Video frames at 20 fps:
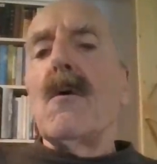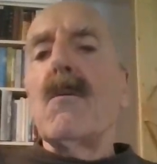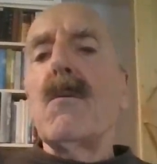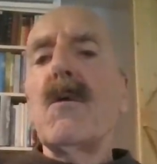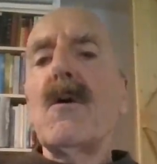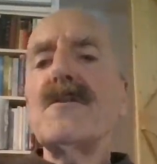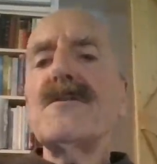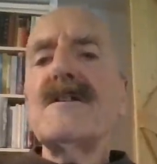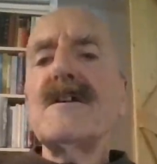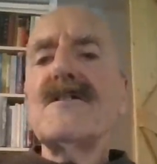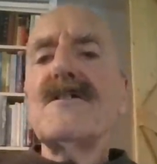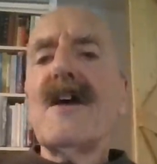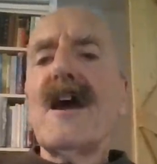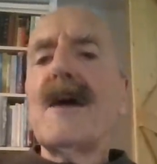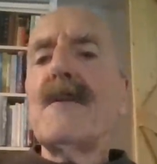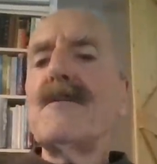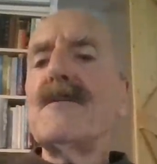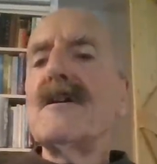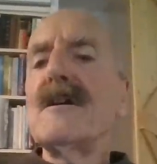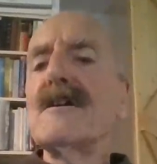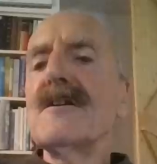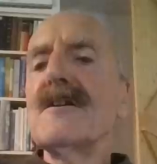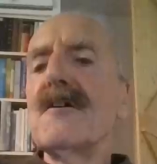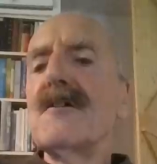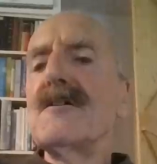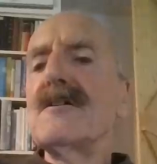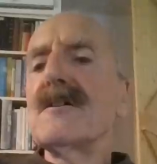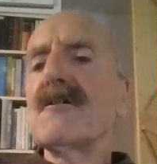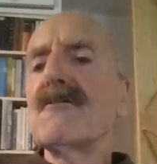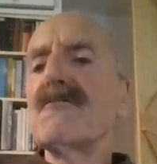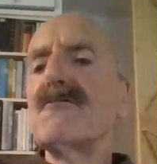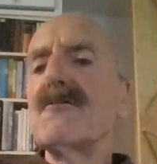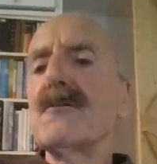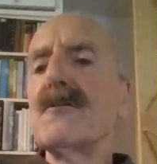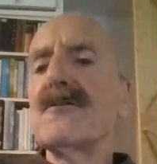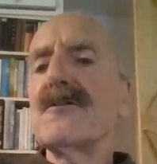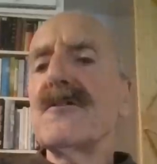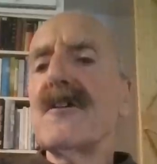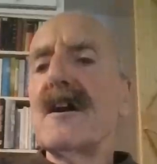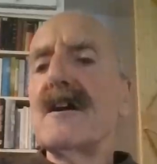What is happening, though, in the
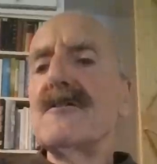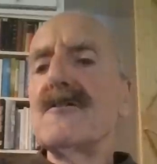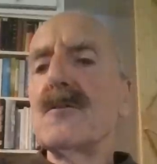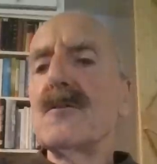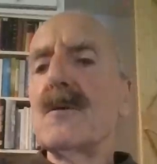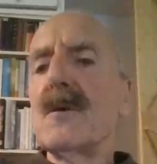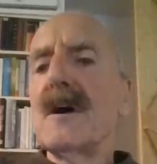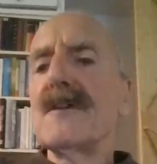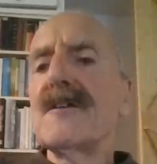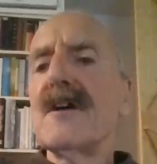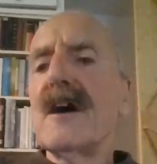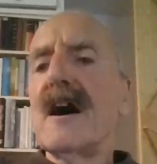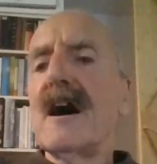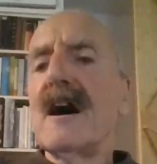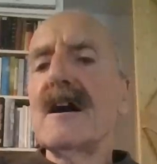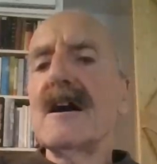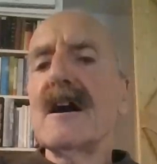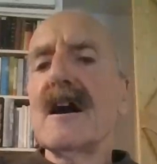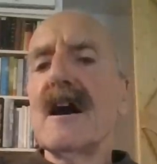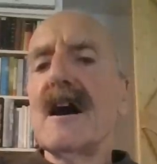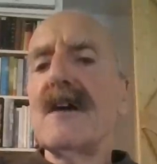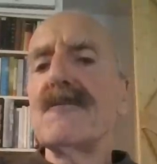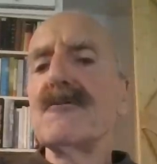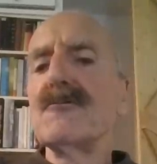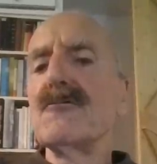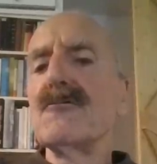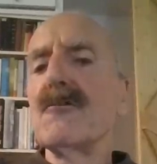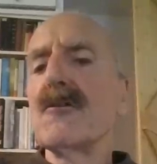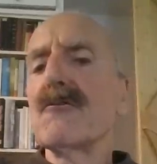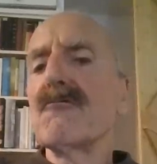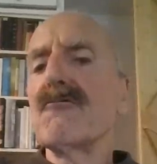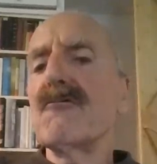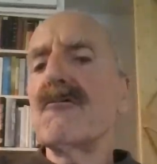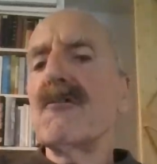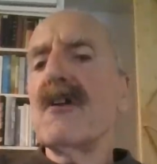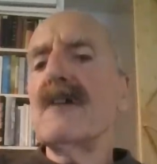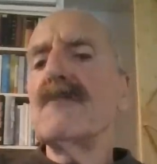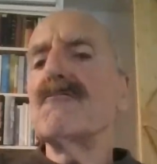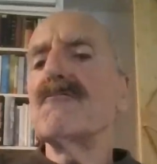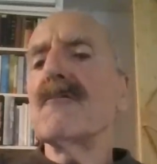crusade to either uncover or
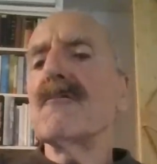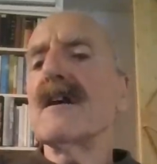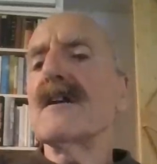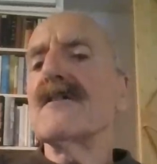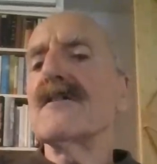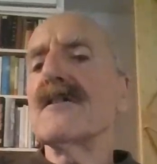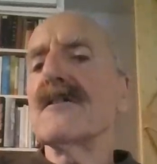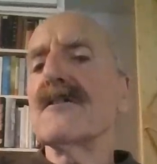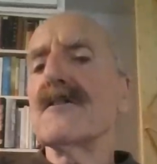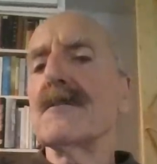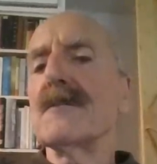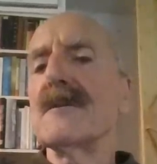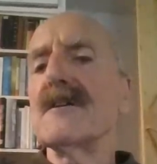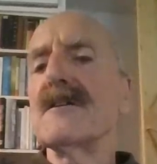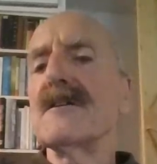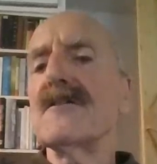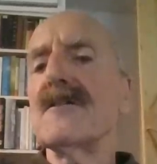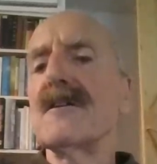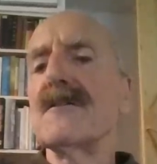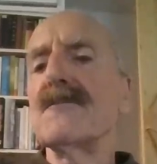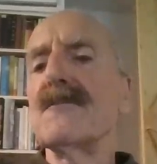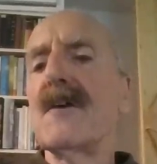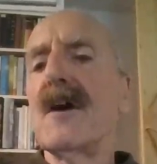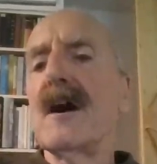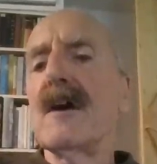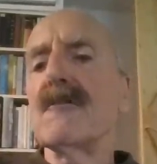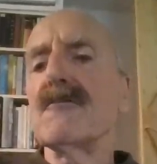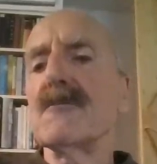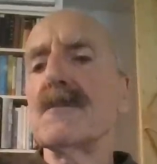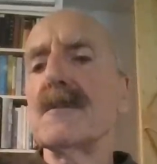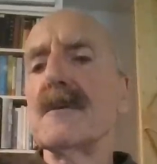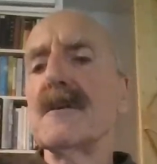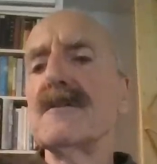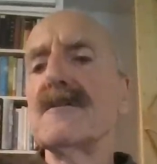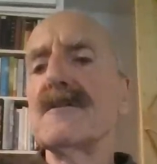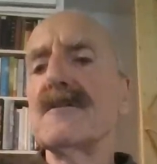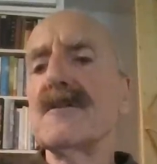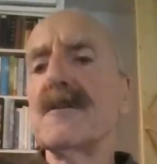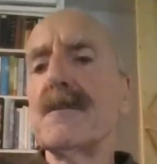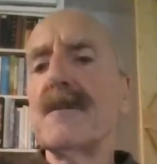create racism in this
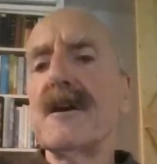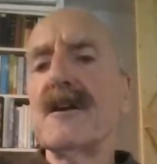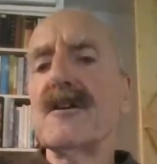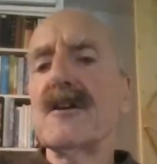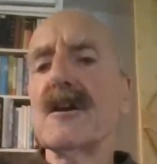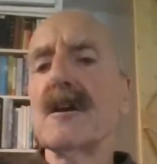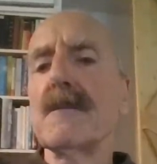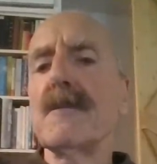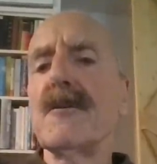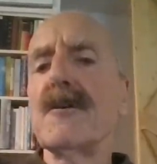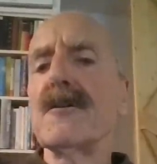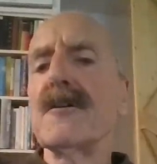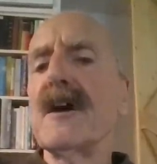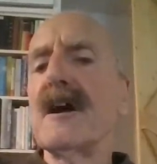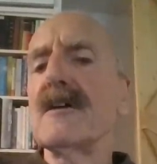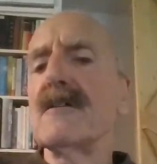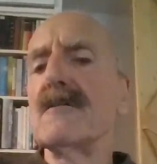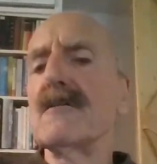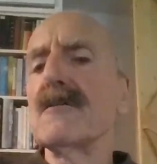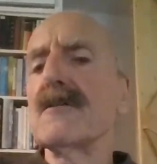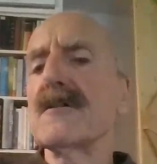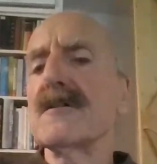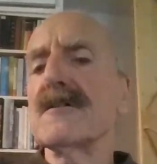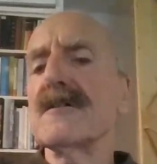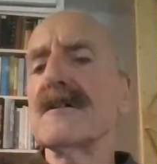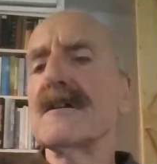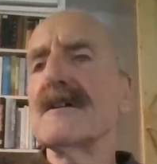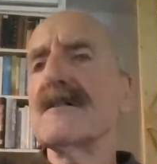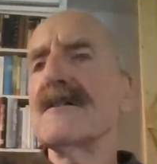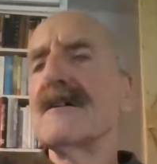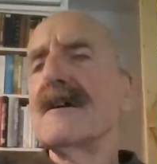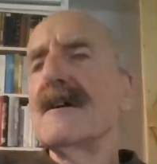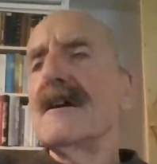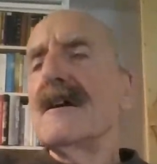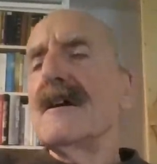environment, depending upon how you look at it,